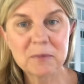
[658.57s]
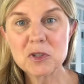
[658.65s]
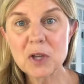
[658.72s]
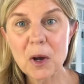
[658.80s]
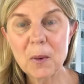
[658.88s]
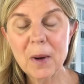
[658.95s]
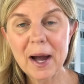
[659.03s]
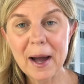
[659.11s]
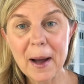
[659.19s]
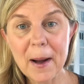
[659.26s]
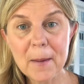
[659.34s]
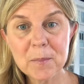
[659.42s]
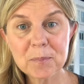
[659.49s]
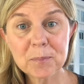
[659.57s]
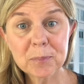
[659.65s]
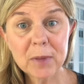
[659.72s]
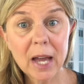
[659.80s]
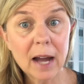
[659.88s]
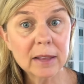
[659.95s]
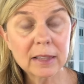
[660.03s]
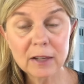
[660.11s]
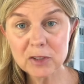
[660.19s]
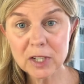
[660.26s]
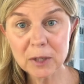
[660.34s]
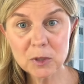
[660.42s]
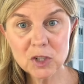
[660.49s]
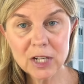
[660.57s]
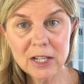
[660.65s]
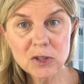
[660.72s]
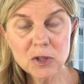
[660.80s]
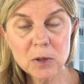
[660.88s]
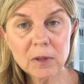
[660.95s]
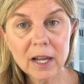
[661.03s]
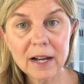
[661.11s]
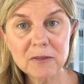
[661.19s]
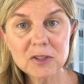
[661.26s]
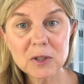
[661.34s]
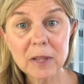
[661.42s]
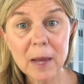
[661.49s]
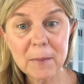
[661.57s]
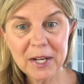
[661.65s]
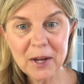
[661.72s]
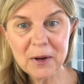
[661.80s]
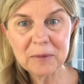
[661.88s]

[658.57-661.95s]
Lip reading: So I'd love to hear what shades you love, so let me know.